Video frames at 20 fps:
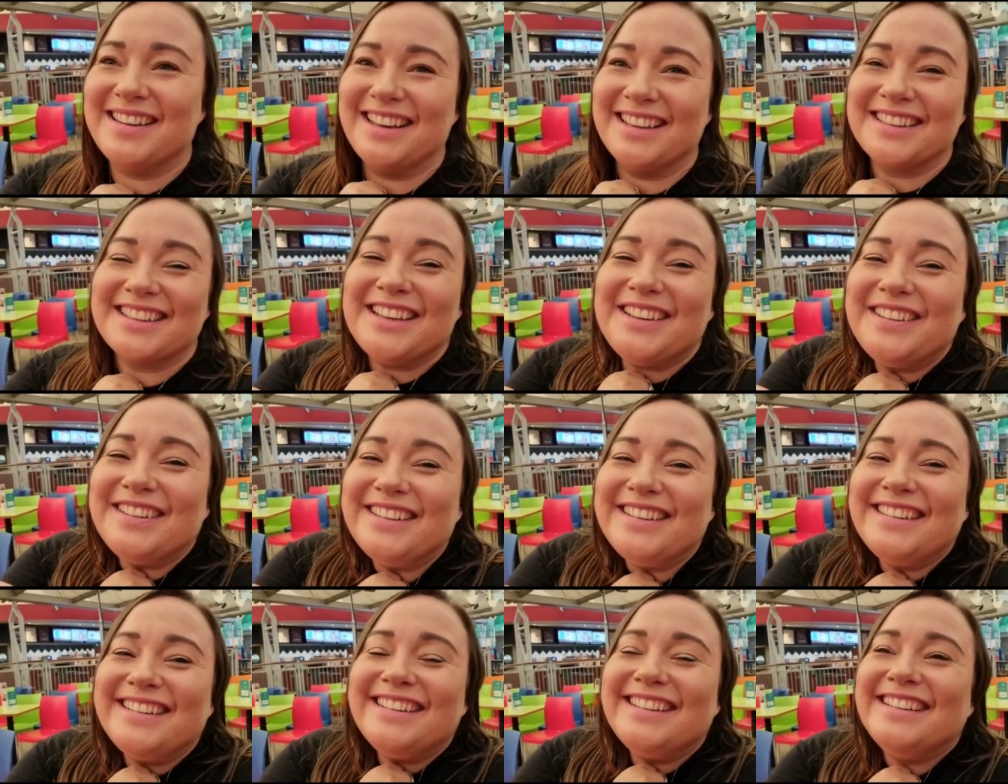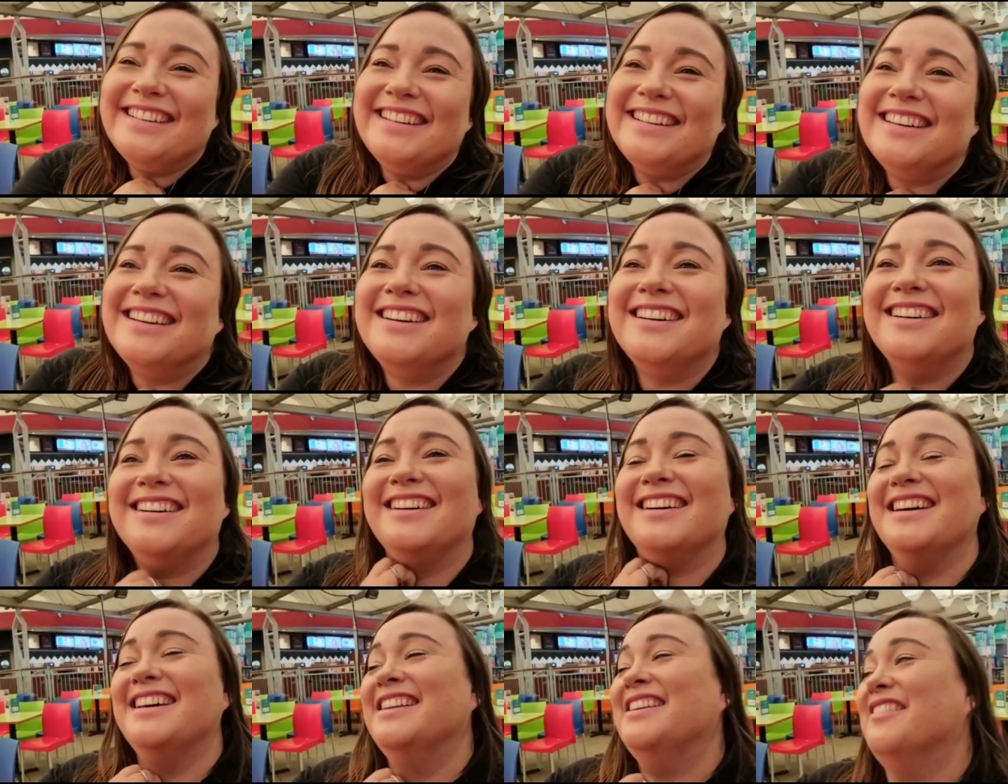Like,
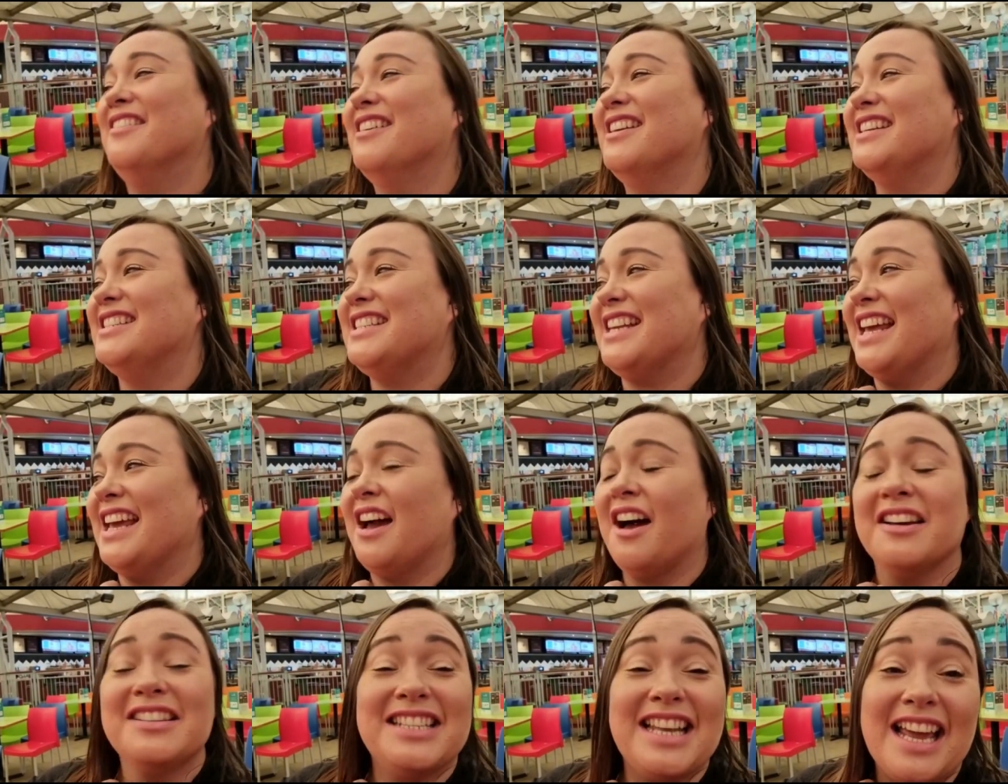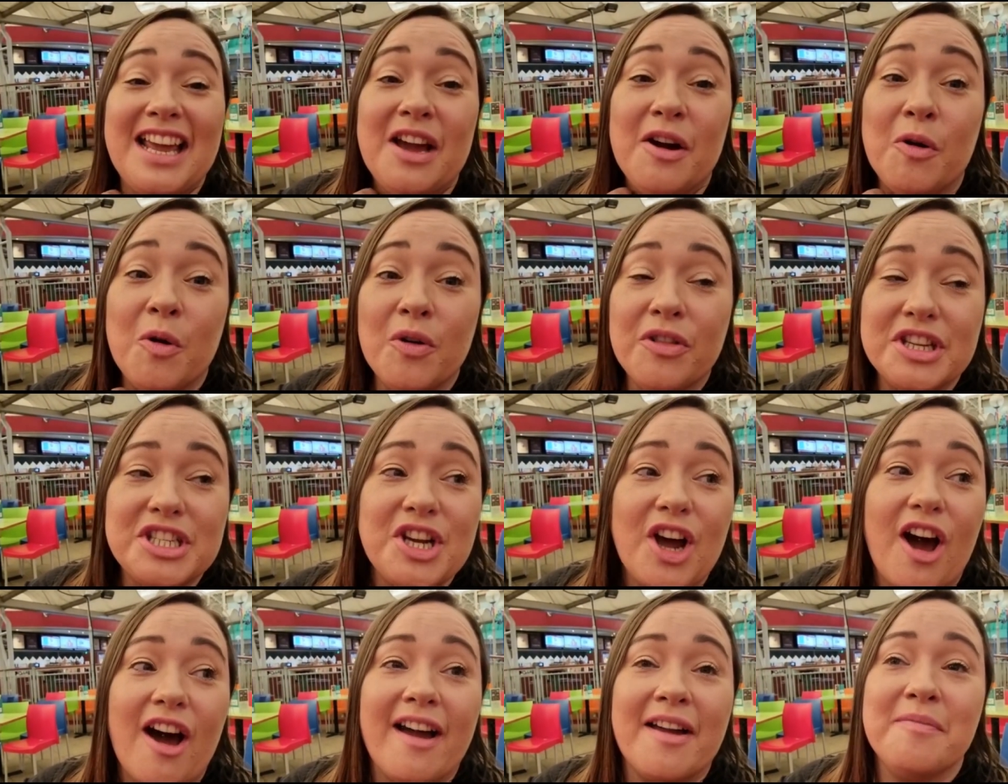oh, and honestly, I say it all the
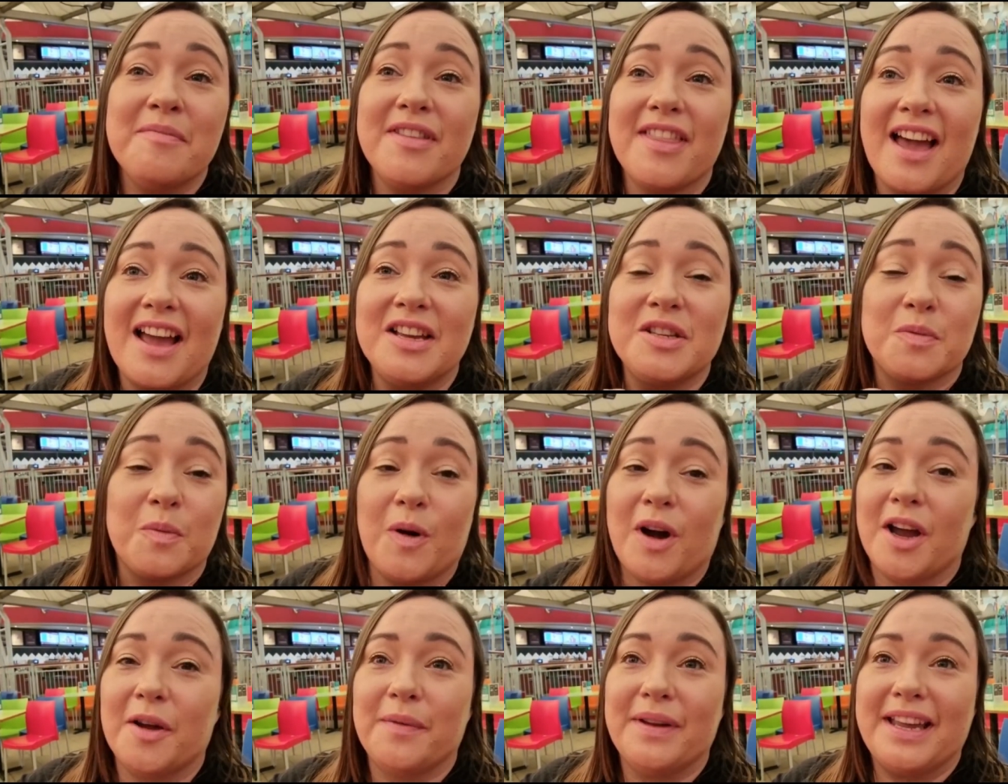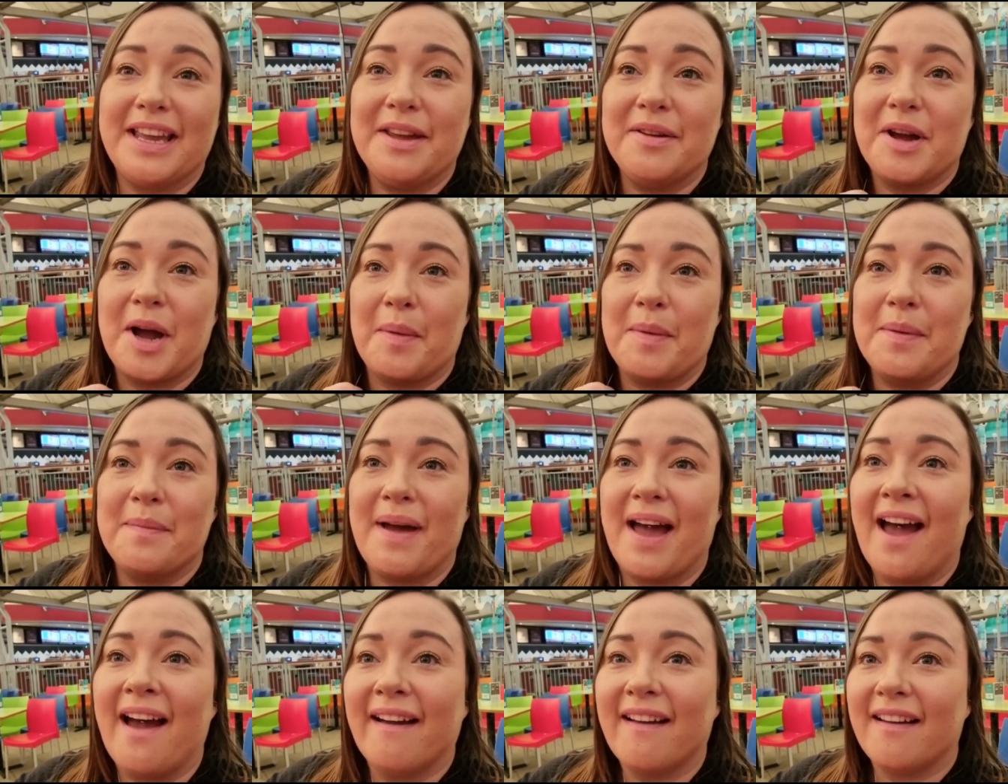time, but that is why we keep coming
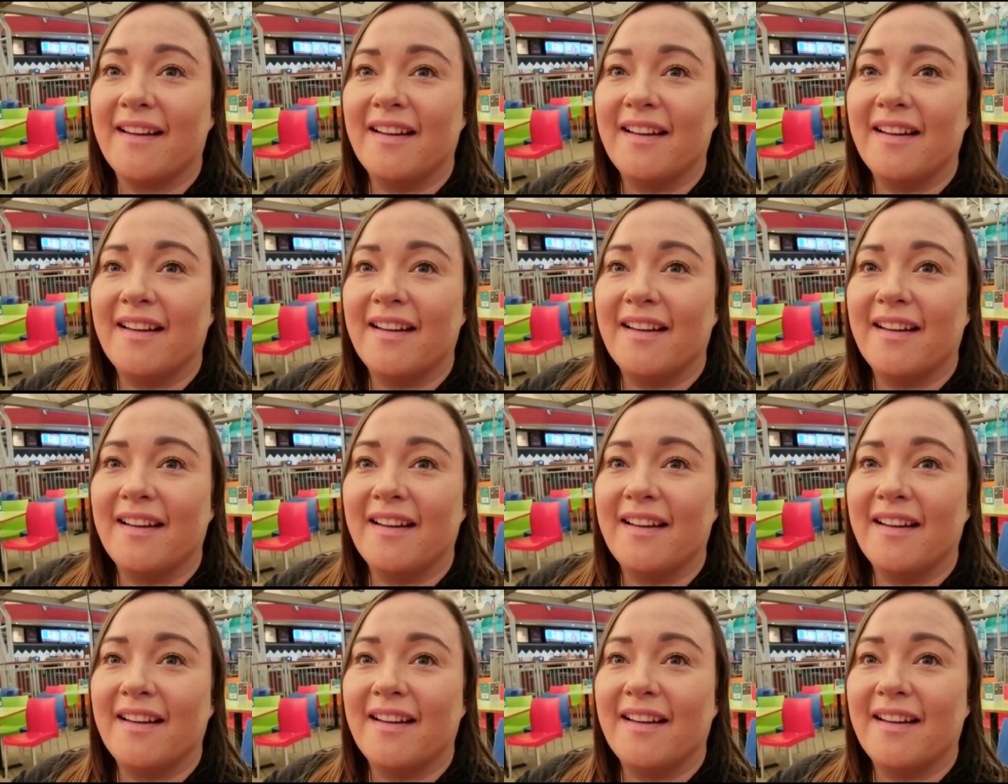back